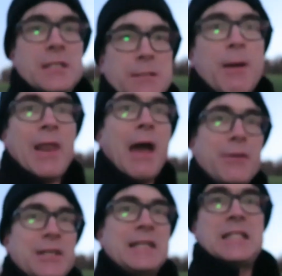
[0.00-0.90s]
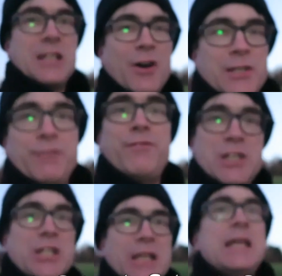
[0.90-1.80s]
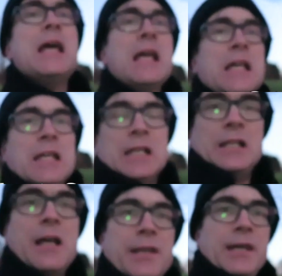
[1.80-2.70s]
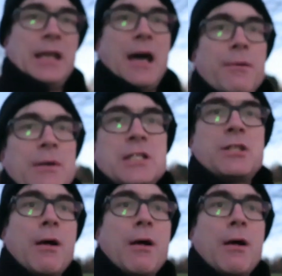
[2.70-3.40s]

It's about how to get started efficiently learning a language.